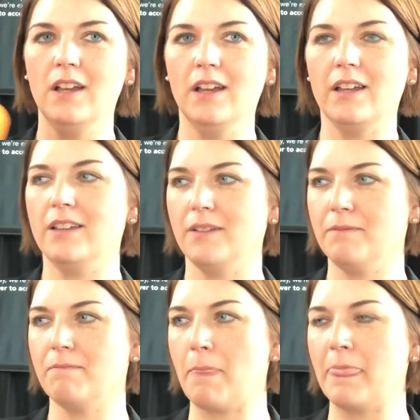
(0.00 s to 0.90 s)
Nissan
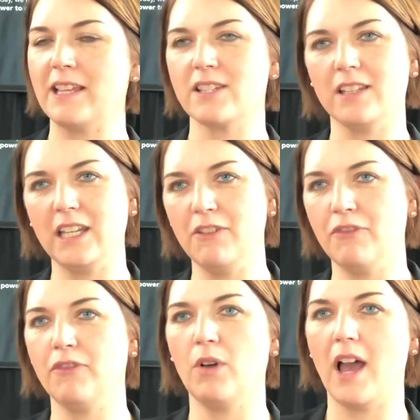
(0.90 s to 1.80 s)
Leaf, uh, the new one.
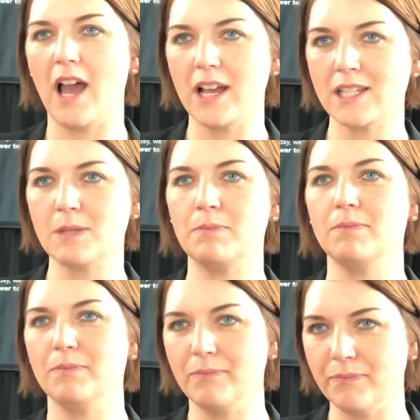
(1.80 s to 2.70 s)
How is it doing? The
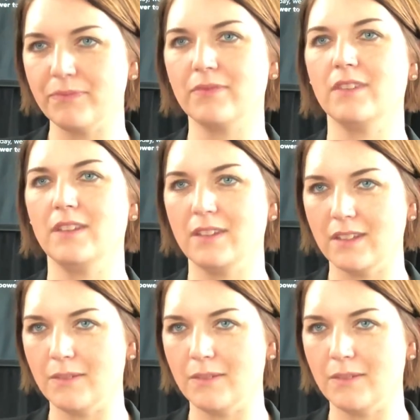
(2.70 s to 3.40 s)
new, uh, the new.